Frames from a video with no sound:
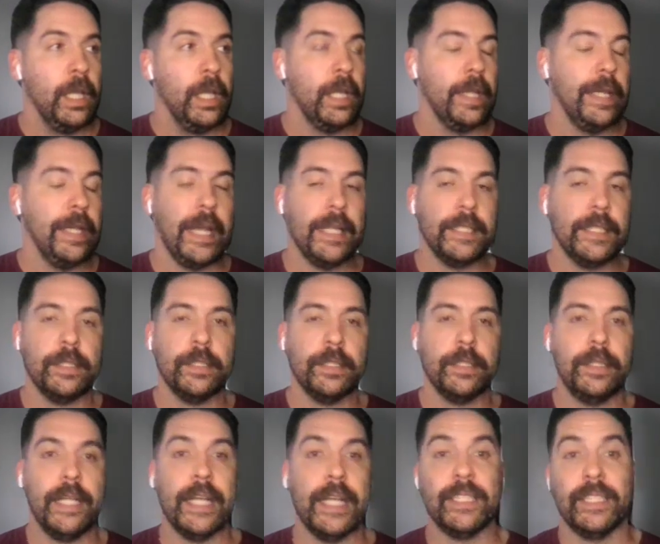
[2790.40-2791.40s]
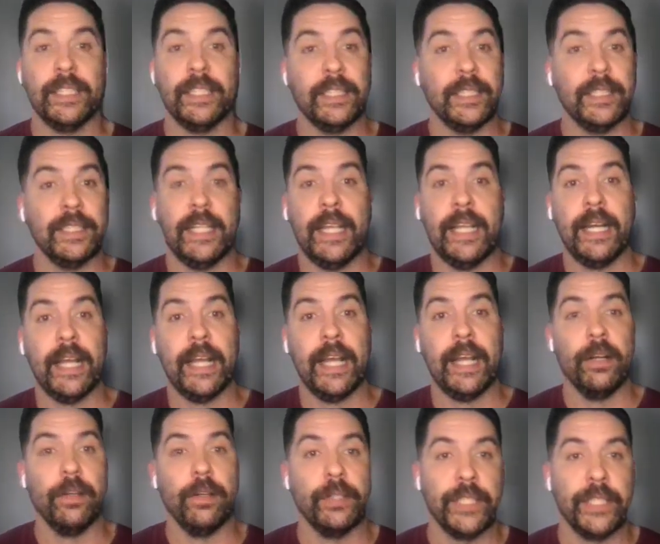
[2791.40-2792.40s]
That's just a standard
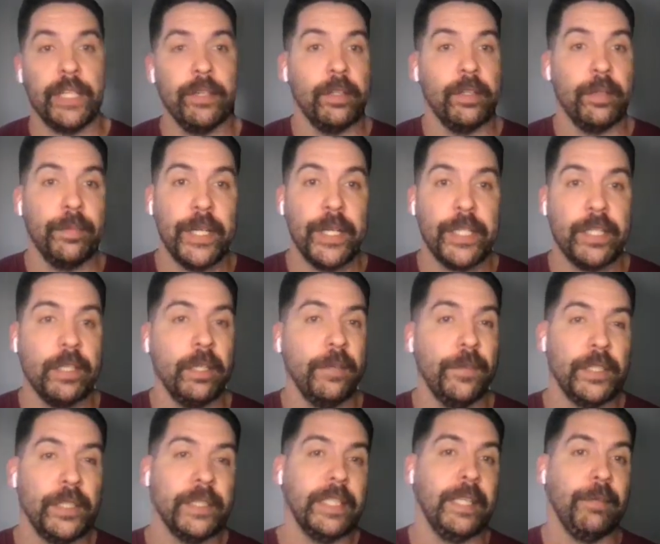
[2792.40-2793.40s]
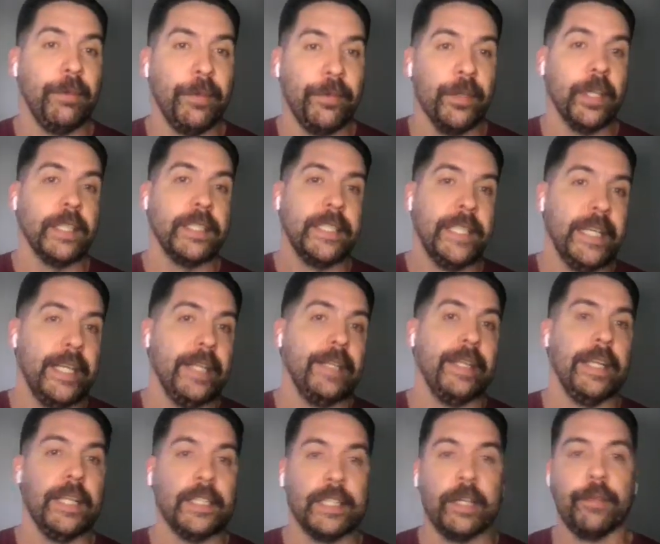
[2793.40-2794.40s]
adult general admission. Obviously, we've got tiered
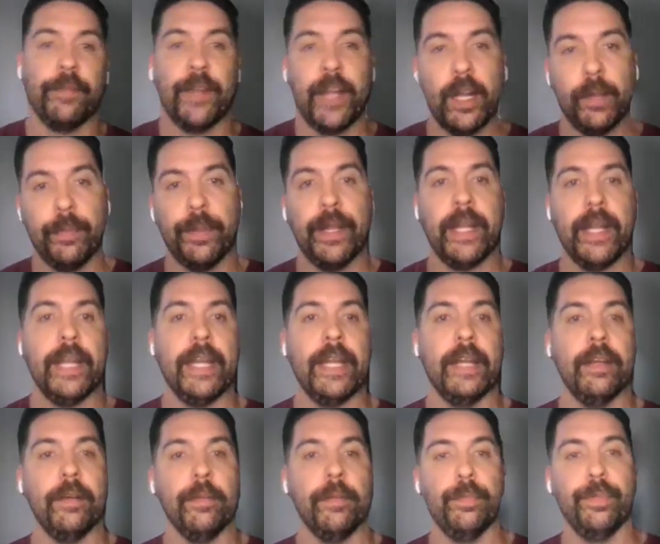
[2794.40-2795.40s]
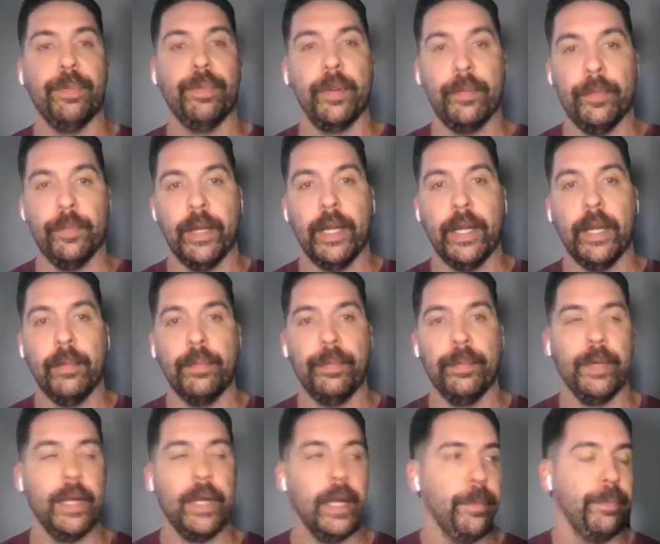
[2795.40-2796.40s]
things like VIP and
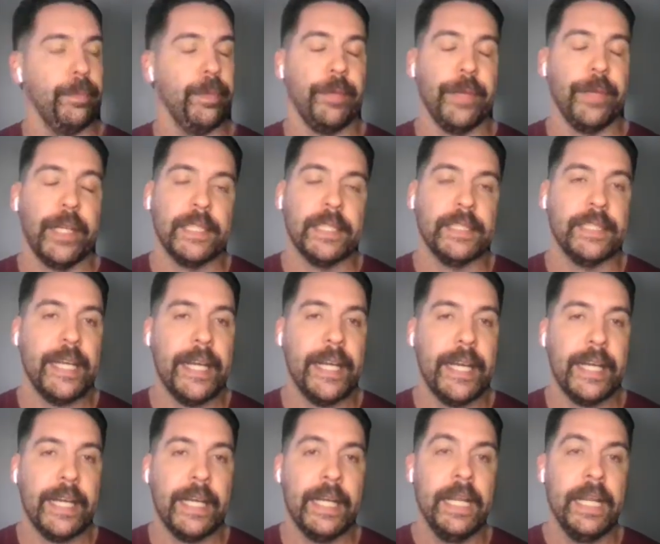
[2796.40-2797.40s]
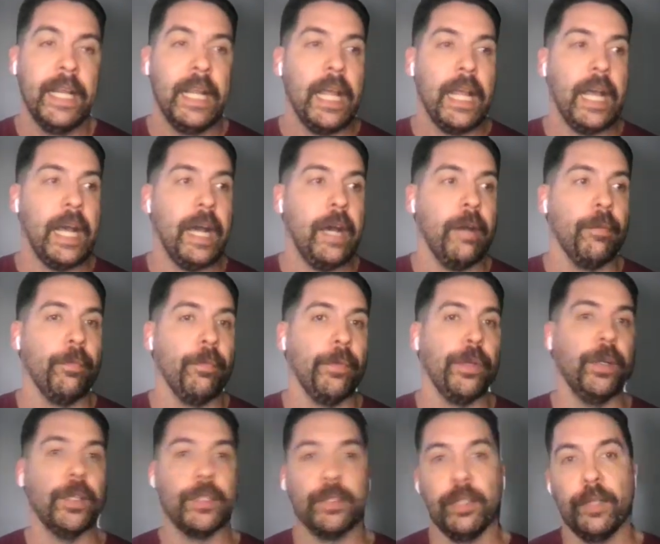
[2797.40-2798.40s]
premier seating. We
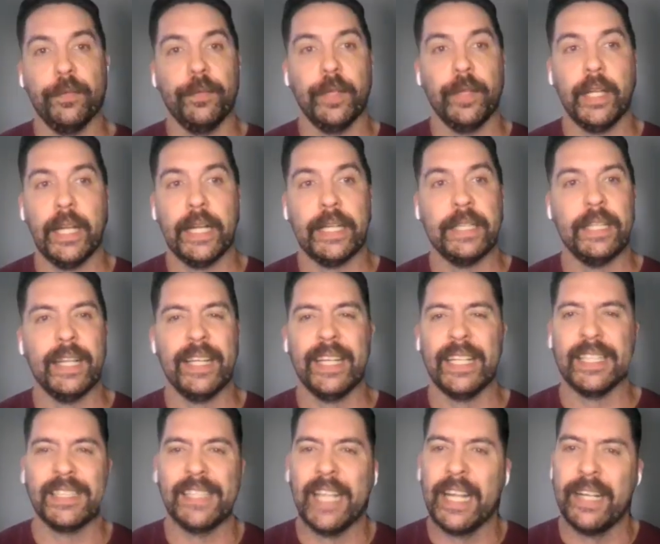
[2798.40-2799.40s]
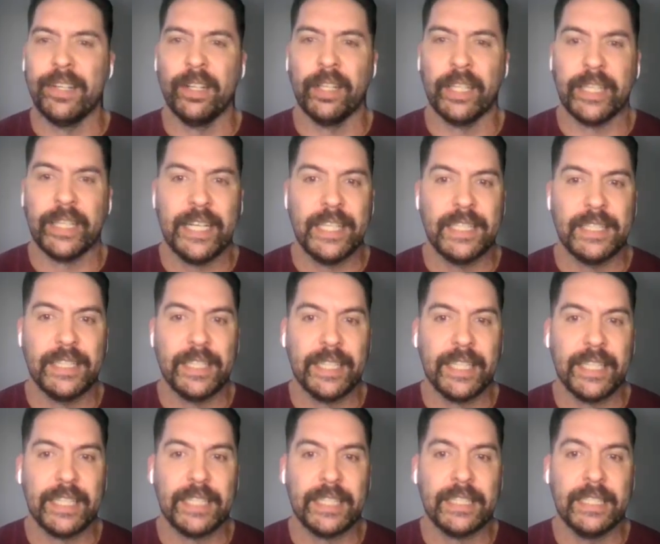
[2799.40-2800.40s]
also offer I think it's $10 kids
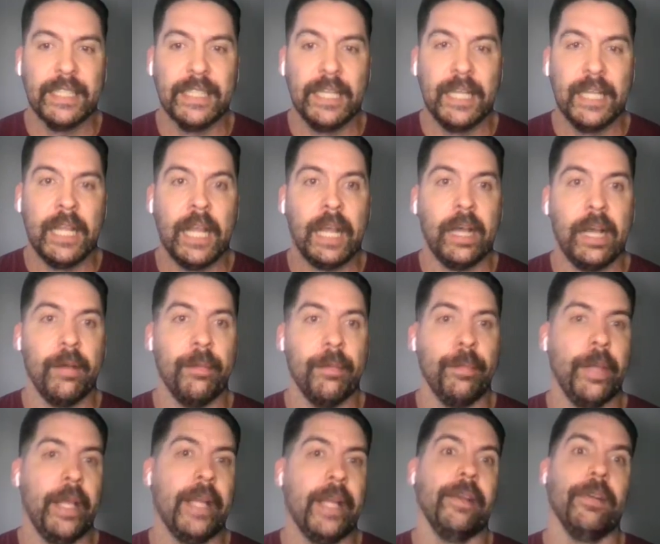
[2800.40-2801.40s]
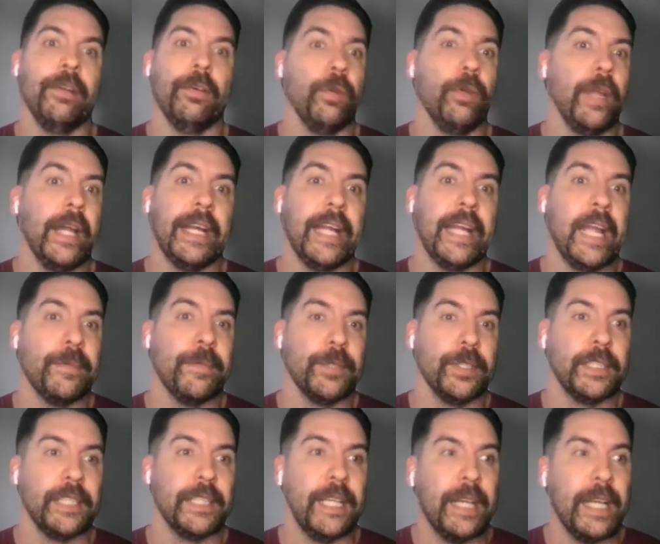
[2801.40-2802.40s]
tickets, and all our games on
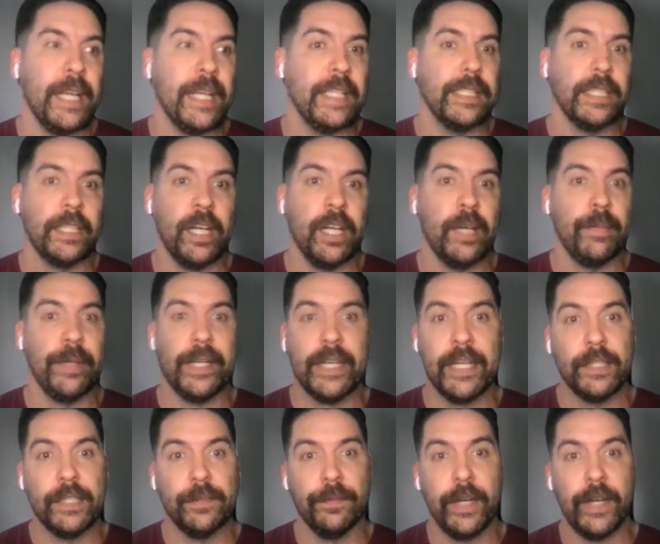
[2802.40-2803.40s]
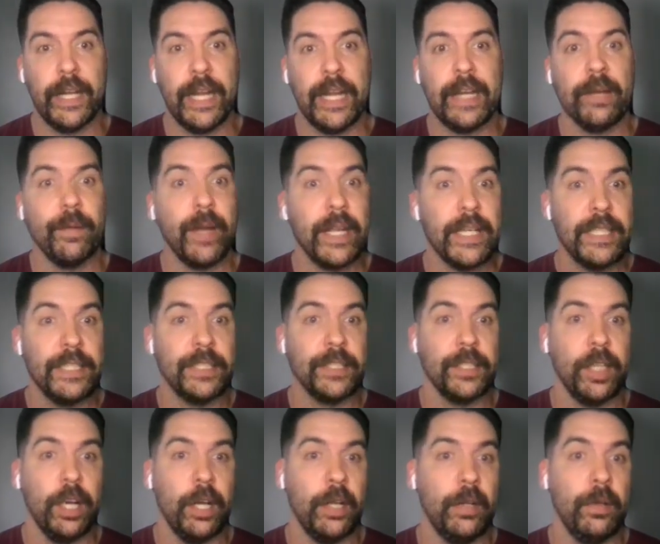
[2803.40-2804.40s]
Sundays are going to be kids free anyway.
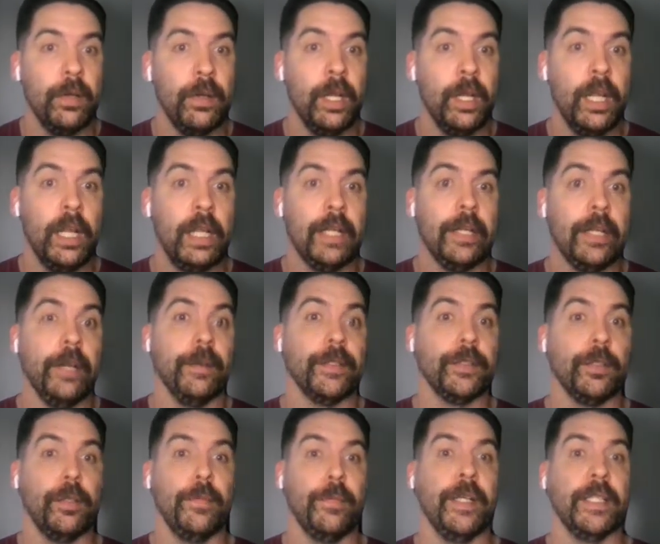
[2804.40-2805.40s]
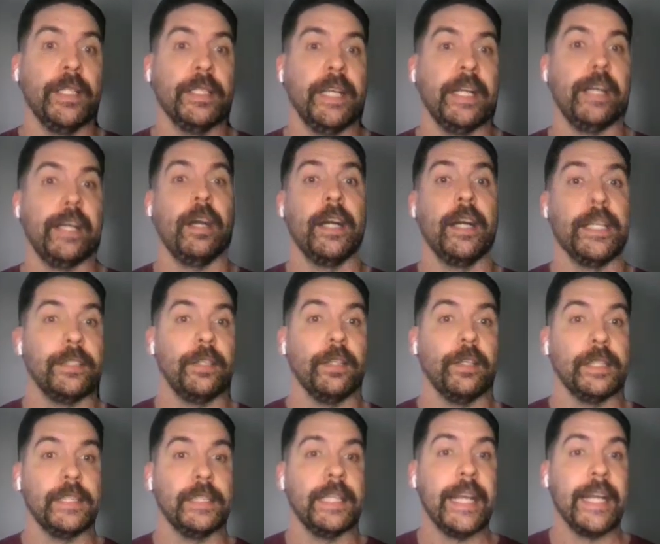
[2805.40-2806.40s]
So it's almost like Ice
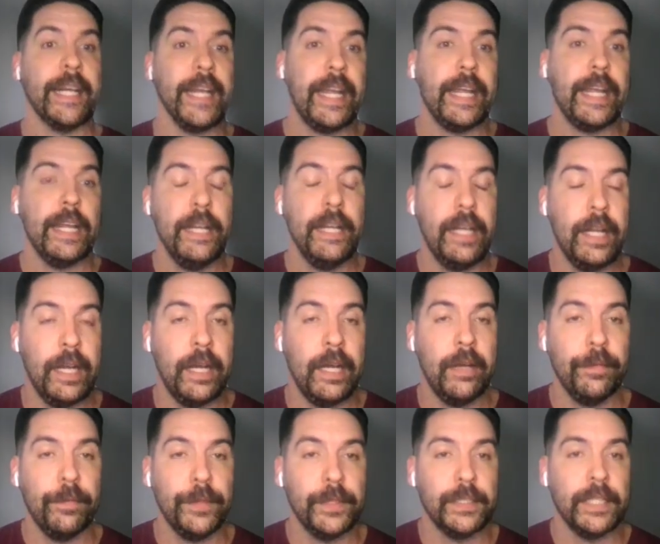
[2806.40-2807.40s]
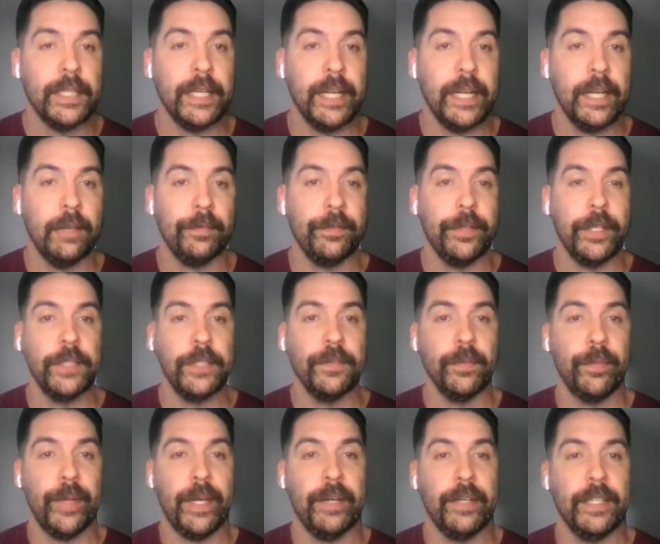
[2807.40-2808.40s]
Dogs daycare for Sunday afternoons for
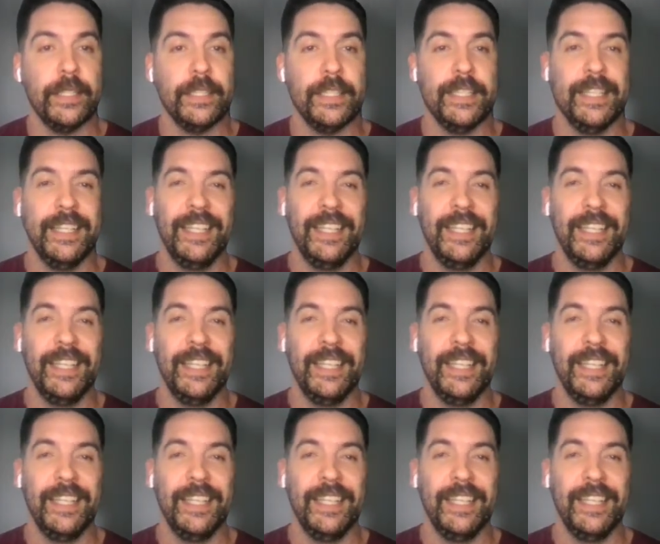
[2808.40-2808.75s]
parents.